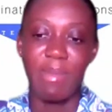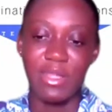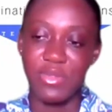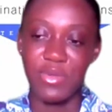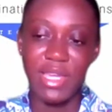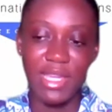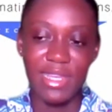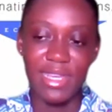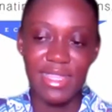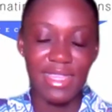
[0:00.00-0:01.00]
back to
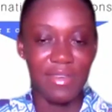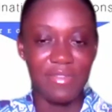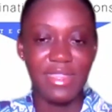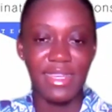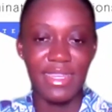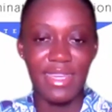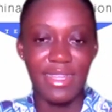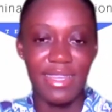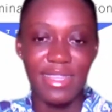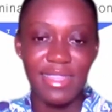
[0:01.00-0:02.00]
Aaenics. I've seen
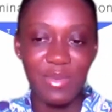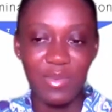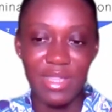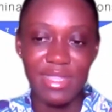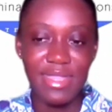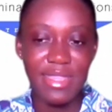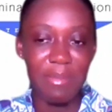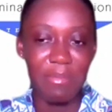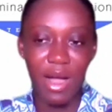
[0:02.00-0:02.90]
Aaenics with some